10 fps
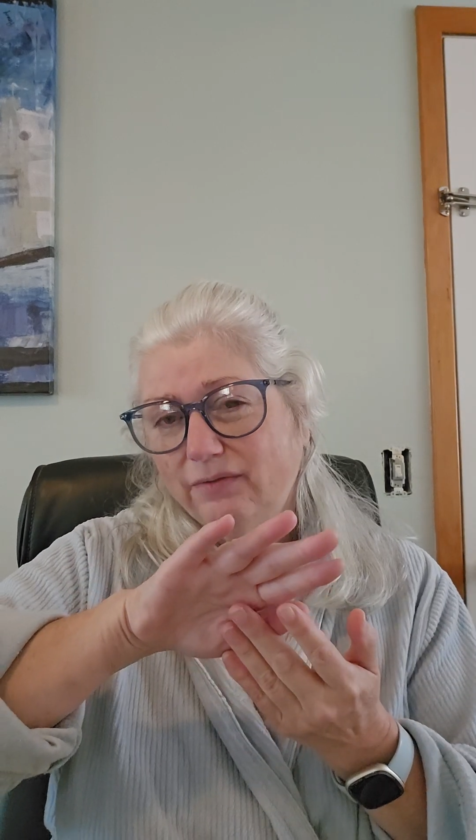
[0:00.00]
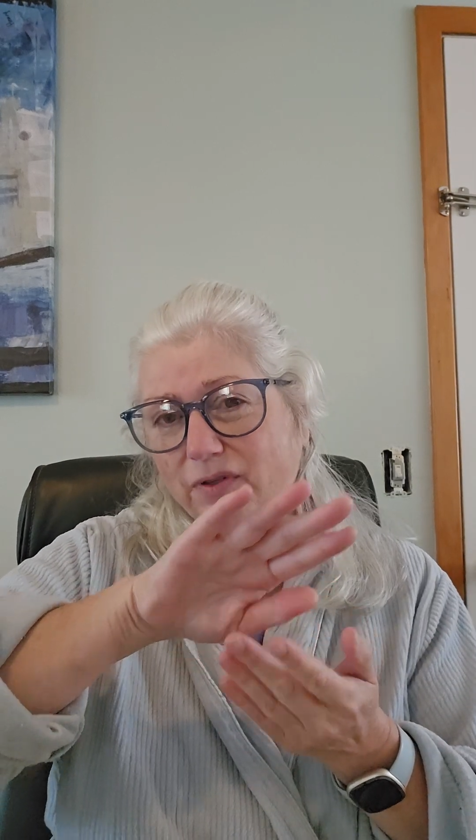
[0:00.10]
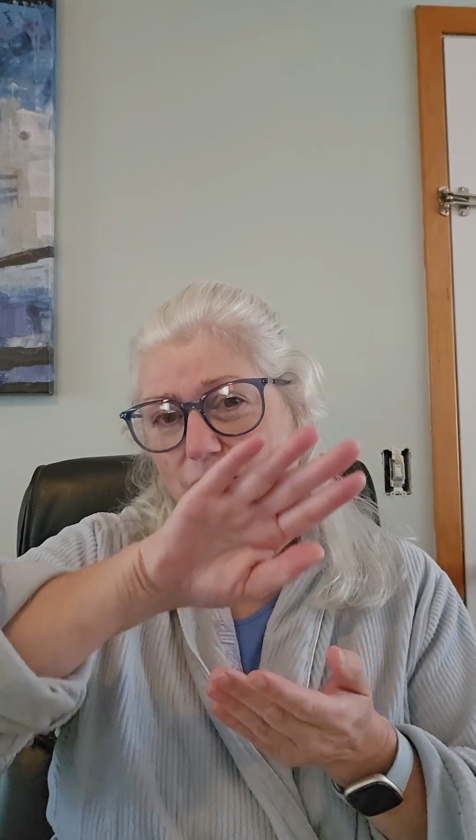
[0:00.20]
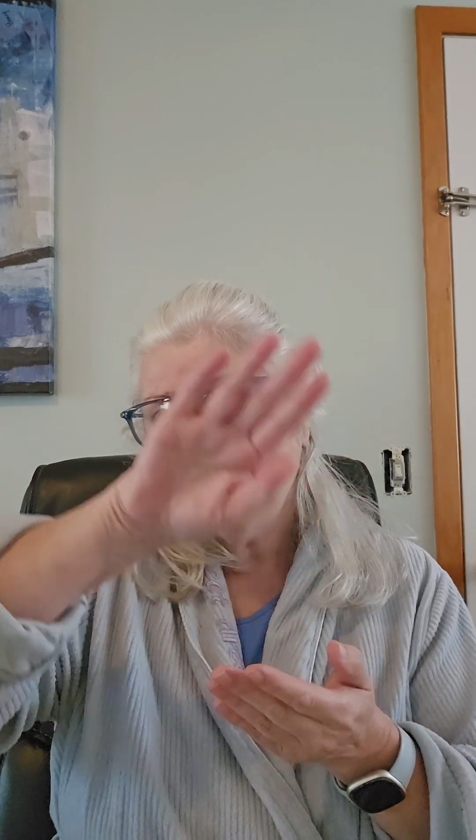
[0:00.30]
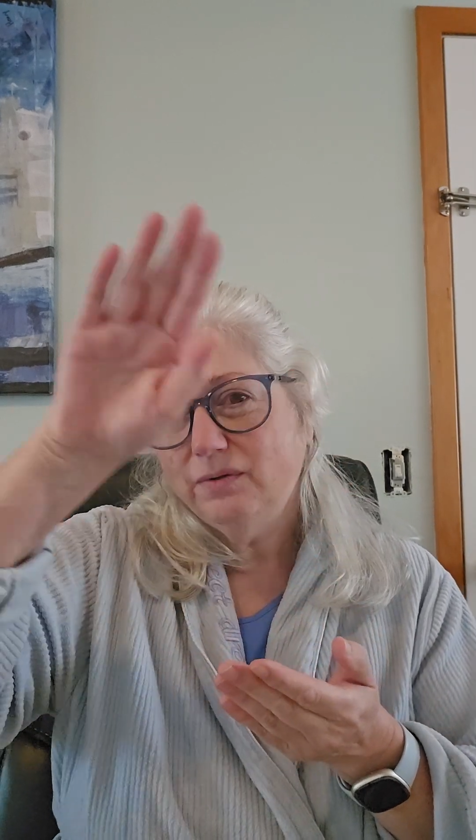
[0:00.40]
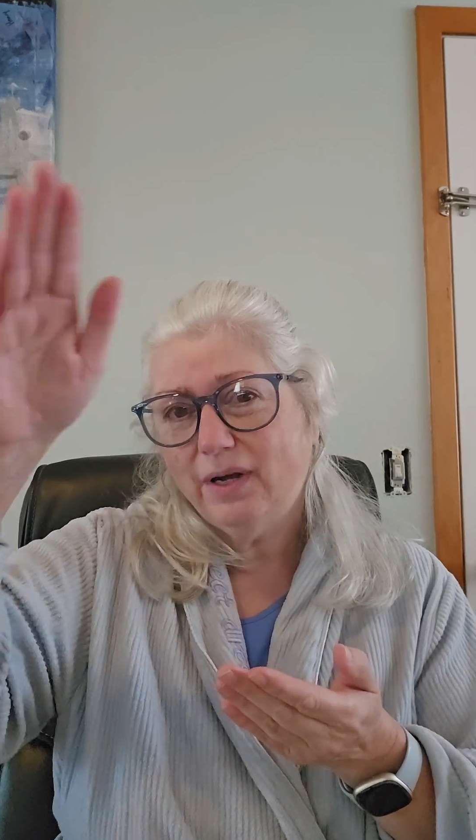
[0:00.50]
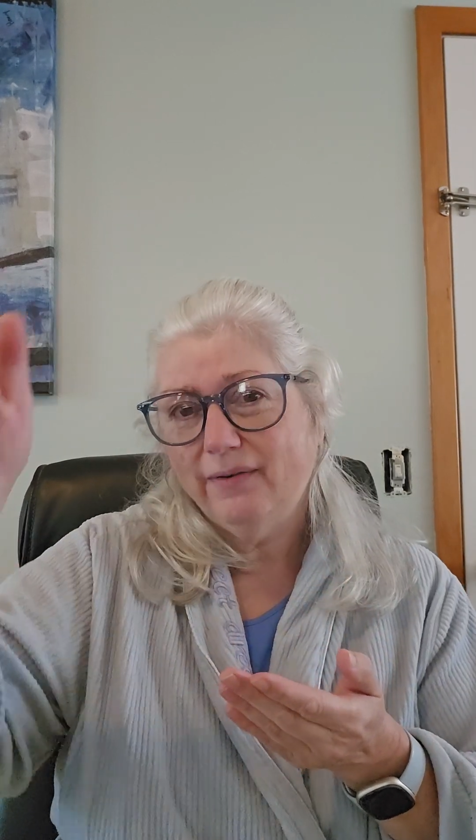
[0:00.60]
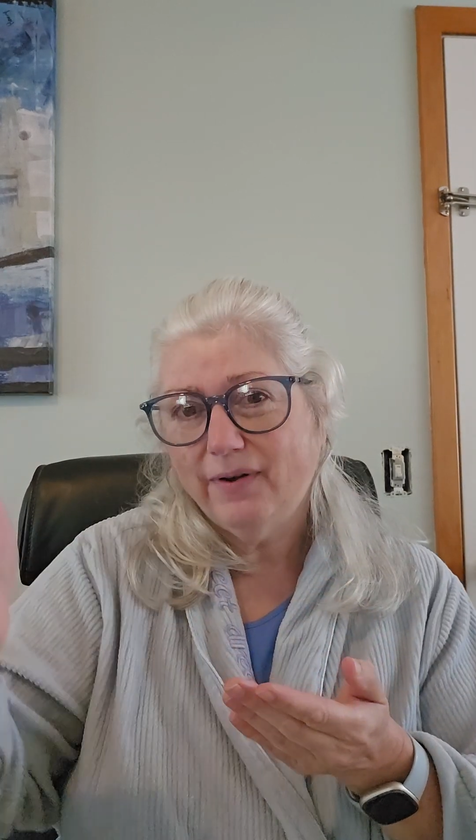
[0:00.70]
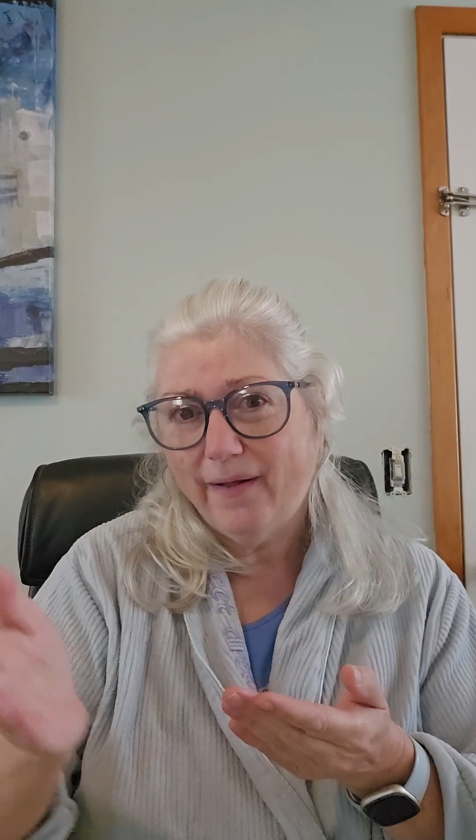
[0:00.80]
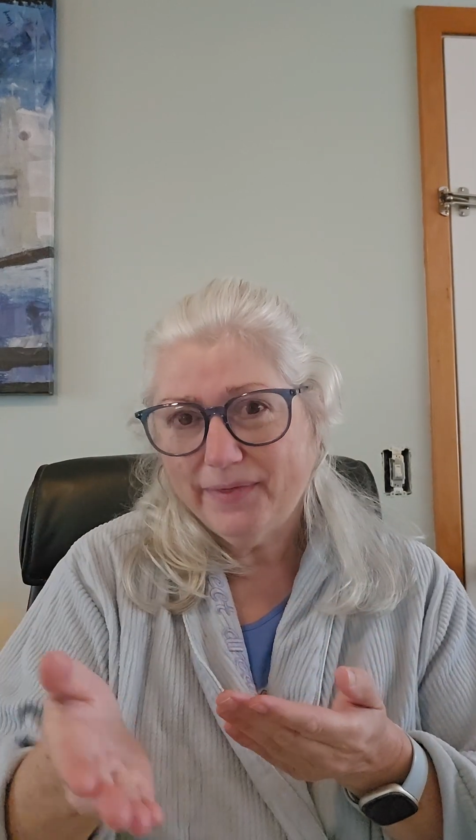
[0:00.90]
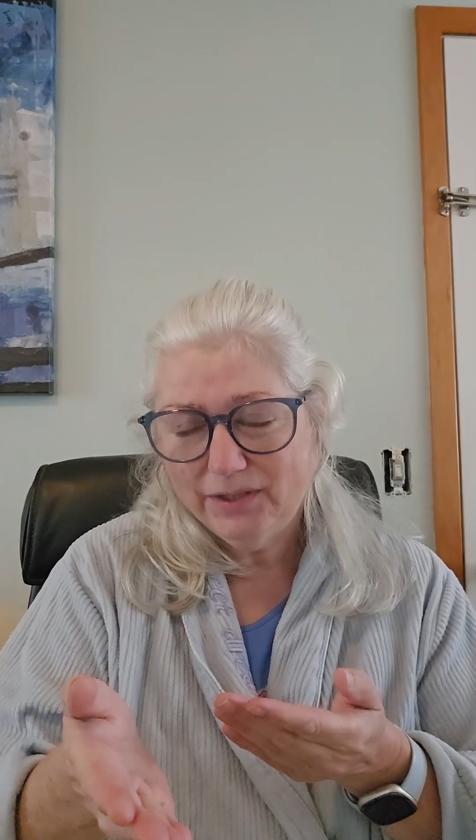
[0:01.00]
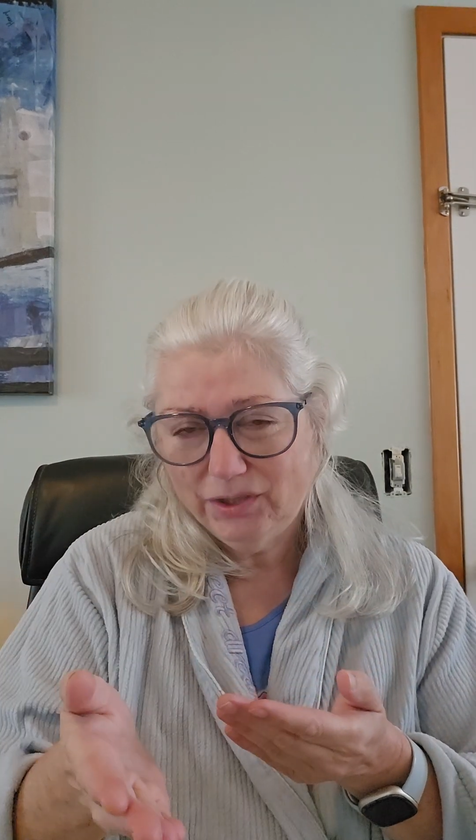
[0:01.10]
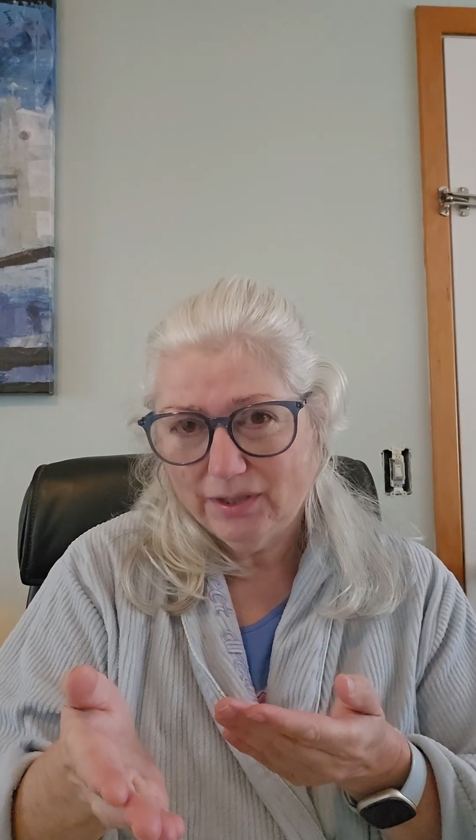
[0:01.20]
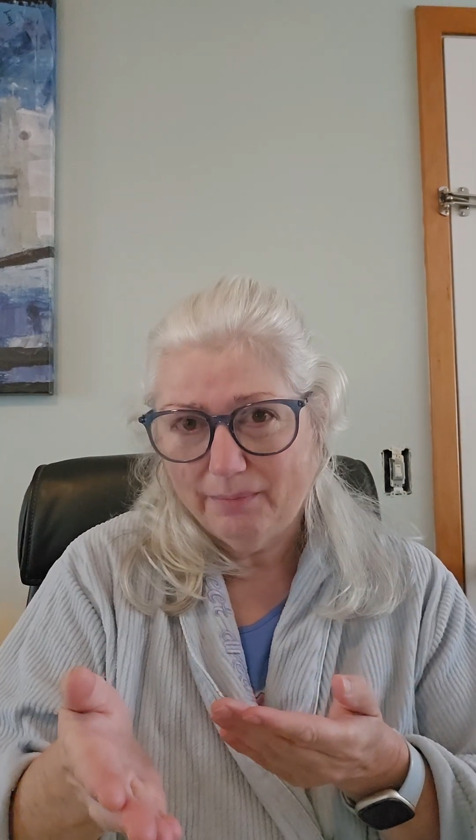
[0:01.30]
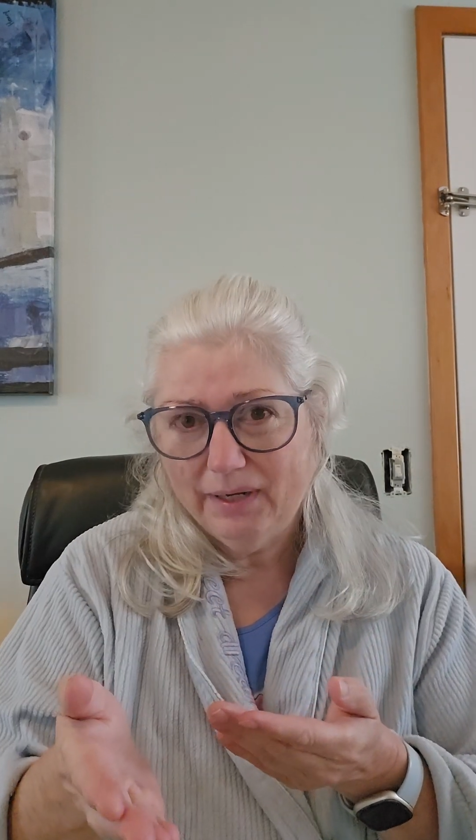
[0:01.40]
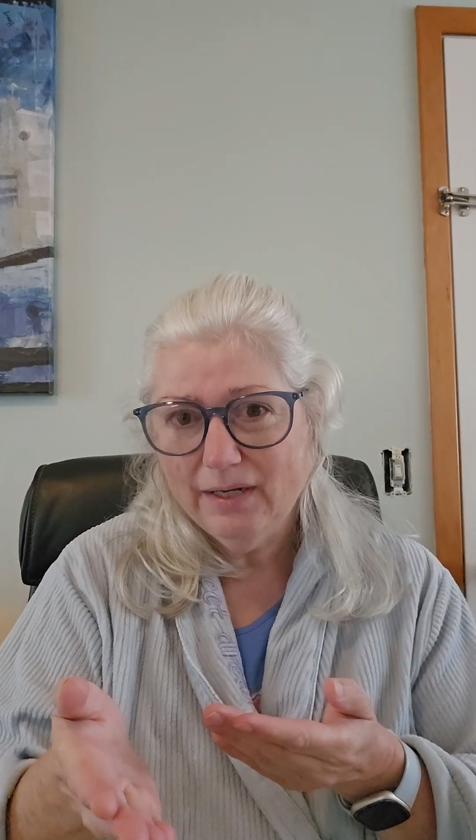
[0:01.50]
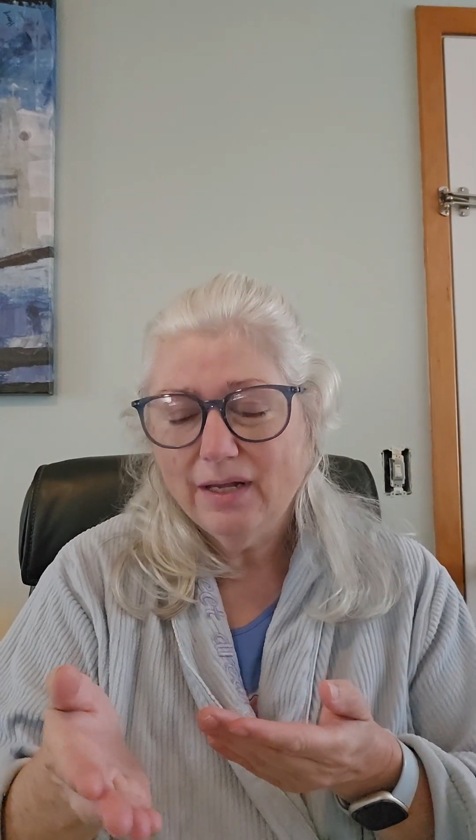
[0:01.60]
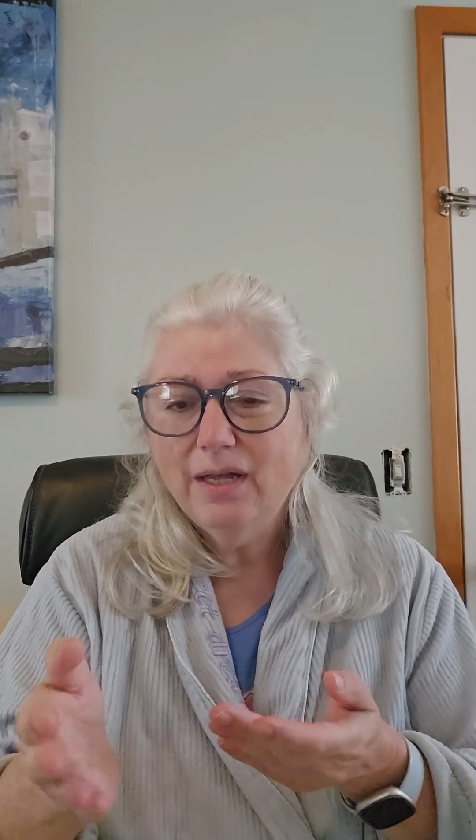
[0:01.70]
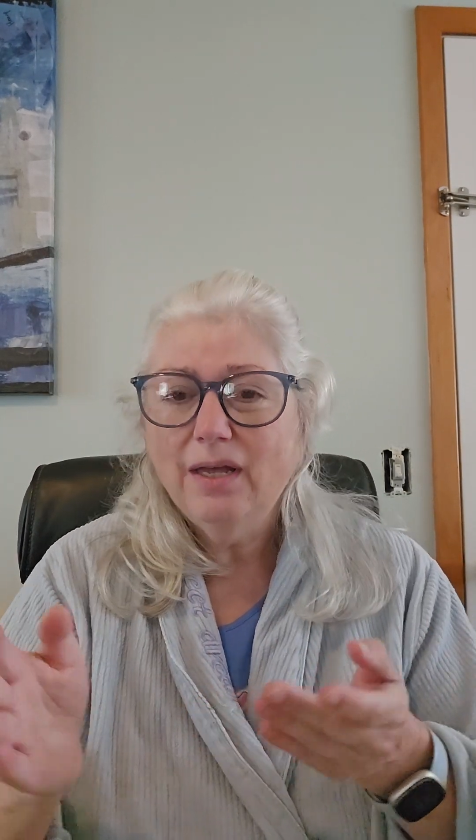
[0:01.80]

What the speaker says: view, I've got this stomach,